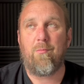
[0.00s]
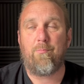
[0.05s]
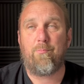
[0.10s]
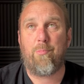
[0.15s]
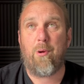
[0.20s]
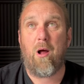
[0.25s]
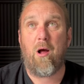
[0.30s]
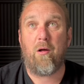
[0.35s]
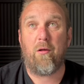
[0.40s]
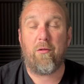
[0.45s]

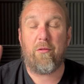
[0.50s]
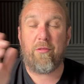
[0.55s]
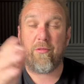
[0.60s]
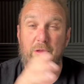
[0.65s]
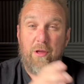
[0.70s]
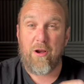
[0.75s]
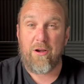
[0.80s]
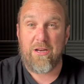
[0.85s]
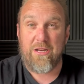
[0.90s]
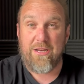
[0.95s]
but
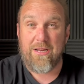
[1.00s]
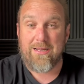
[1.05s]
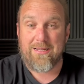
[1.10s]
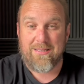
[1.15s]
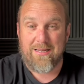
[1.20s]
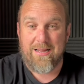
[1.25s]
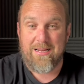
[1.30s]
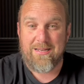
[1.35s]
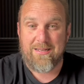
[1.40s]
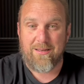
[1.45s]
30 years
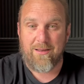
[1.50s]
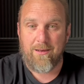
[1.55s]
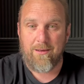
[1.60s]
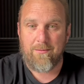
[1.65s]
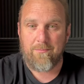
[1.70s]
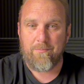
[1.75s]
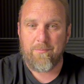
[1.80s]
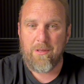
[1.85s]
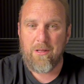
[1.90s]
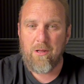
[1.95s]
later,
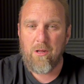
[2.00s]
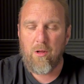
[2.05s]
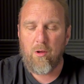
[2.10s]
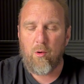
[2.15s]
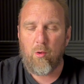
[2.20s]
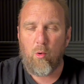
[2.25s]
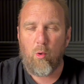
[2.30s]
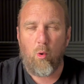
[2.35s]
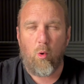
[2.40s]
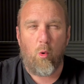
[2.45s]

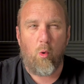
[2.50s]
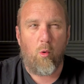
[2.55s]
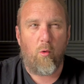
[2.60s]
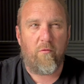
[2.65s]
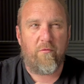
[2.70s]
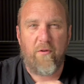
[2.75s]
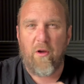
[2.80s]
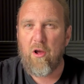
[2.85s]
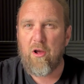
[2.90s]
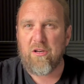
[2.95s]
or
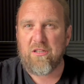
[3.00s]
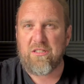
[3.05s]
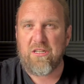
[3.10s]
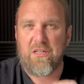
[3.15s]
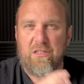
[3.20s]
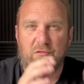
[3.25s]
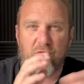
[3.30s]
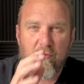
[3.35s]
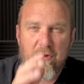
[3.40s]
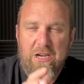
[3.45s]

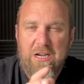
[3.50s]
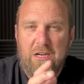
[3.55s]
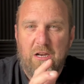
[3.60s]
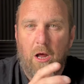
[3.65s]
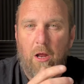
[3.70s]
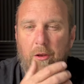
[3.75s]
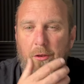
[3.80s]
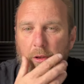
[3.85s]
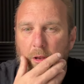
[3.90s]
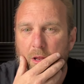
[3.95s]
Versus
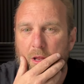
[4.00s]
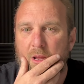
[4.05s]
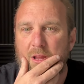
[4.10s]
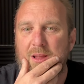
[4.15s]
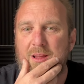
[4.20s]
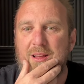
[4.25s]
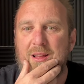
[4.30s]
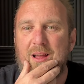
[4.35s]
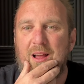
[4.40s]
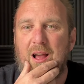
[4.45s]
redone,
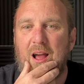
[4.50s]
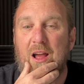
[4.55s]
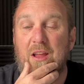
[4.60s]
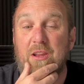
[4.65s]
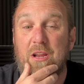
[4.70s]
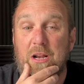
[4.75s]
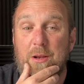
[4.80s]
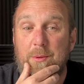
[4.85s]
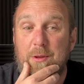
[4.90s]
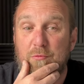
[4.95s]
you're
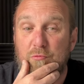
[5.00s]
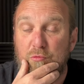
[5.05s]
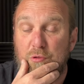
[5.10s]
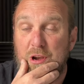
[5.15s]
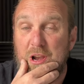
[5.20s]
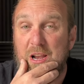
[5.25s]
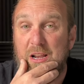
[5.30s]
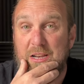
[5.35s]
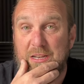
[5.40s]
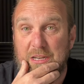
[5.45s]
going to be
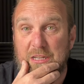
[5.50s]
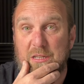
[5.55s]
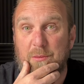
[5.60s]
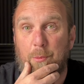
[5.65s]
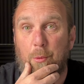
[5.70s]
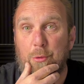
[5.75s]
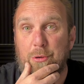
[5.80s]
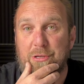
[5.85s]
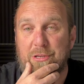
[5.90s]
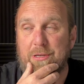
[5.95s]
really
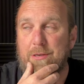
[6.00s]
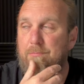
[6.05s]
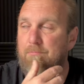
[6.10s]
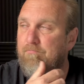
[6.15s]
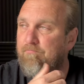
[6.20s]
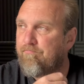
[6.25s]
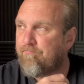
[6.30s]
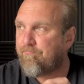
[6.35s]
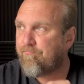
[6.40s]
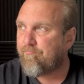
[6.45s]
disappointed,
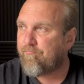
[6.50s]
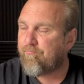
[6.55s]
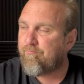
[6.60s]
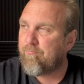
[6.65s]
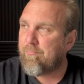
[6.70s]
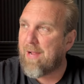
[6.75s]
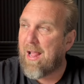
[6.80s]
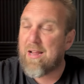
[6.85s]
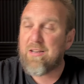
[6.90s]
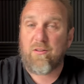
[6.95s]

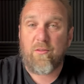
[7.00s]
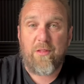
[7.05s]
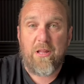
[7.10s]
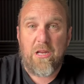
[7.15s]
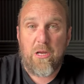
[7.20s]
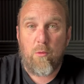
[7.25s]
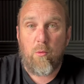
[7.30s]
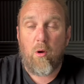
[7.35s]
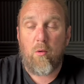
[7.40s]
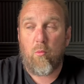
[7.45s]
as I think
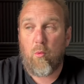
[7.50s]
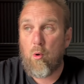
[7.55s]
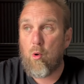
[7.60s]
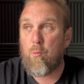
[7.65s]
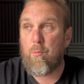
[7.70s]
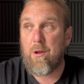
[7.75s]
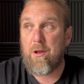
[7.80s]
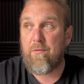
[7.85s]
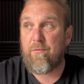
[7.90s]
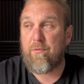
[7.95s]
you will
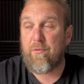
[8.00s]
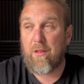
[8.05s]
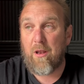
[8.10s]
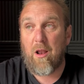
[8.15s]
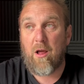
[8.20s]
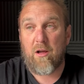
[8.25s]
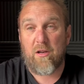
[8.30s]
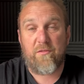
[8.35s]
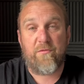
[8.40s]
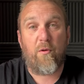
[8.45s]
be for the
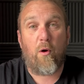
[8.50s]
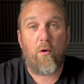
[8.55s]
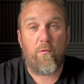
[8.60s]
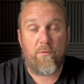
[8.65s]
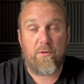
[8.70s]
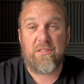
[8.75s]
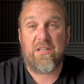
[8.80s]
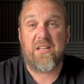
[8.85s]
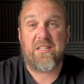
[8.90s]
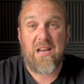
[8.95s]
last five or
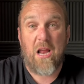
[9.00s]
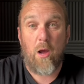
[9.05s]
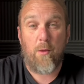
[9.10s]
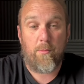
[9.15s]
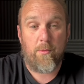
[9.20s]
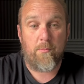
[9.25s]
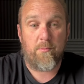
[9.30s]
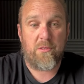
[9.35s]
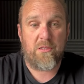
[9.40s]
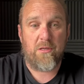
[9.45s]
six
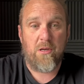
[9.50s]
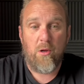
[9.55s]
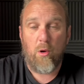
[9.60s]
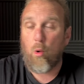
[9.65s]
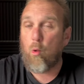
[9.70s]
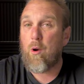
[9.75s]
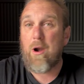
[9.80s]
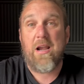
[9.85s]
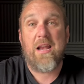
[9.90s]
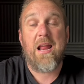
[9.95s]
albums,
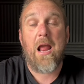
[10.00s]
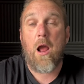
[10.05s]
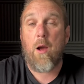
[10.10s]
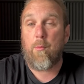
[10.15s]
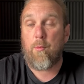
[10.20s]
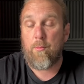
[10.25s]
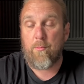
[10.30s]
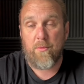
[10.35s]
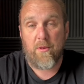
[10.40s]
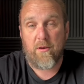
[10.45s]
or any
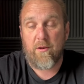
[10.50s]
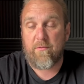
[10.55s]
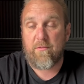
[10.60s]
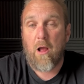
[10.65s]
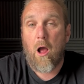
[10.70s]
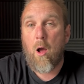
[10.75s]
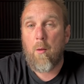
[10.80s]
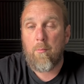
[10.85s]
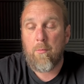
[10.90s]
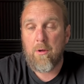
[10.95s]
album that have
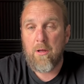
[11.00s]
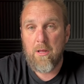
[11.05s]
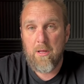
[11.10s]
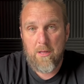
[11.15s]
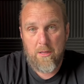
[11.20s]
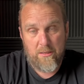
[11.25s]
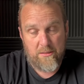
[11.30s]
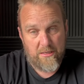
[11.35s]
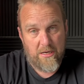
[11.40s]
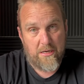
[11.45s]
come
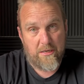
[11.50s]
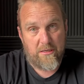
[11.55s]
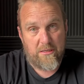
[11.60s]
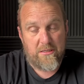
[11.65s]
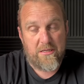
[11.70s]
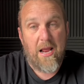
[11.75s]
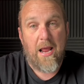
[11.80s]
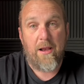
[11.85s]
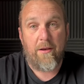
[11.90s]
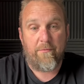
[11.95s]
since
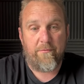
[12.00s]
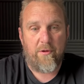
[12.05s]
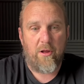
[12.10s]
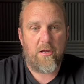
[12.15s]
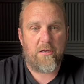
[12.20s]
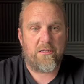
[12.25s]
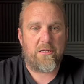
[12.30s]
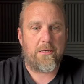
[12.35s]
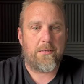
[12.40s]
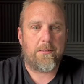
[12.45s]
10 and
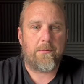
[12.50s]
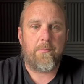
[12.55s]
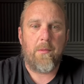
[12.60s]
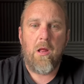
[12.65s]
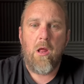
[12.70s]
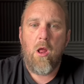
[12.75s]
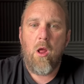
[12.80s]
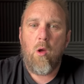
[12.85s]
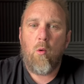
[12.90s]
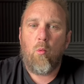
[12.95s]
Versus.
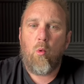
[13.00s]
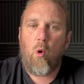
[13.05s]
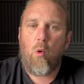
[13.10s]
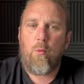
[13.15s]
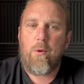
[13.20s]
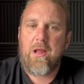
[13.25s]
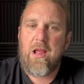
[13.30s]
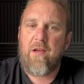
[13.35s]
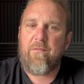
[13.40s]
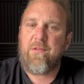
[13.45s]
What
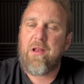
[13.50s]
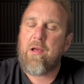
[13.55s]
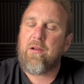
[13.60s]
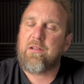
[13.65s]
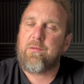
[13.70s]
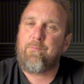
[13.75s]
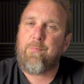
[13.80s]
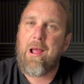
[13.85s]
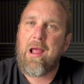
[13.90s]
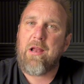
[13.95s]
we have now is a
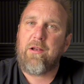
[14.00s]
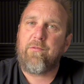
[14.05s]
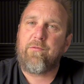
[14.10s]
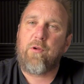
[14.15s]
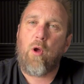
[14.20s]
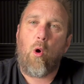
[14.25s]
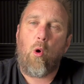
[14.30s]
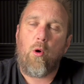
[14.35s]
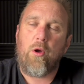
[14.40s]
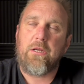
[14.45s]
band of
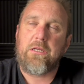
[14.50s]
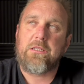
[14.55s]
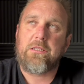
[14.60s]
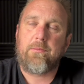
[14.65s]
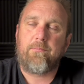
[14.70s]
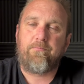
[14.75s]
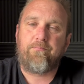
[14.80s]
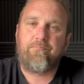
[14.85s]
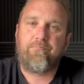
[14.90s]
guys